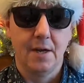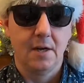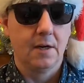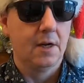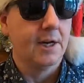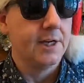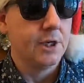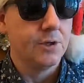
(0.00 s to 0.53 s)

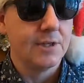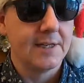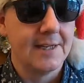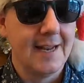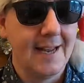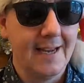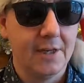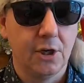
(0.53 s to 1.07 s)
kind of
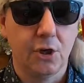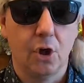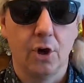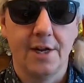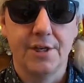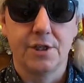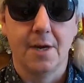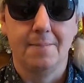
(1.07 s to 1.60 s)
using inner
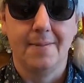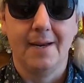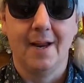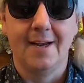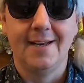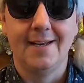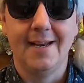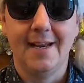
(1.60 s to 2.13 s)
knowledge, a bit
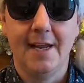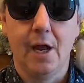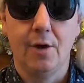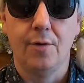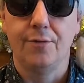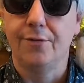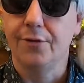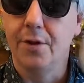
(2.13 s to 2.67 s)
like Neo
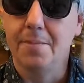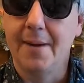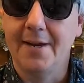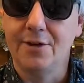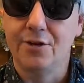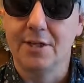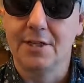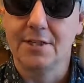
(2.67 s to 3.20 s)
from The
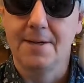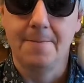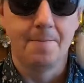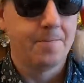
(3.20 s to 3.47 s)
Matrix.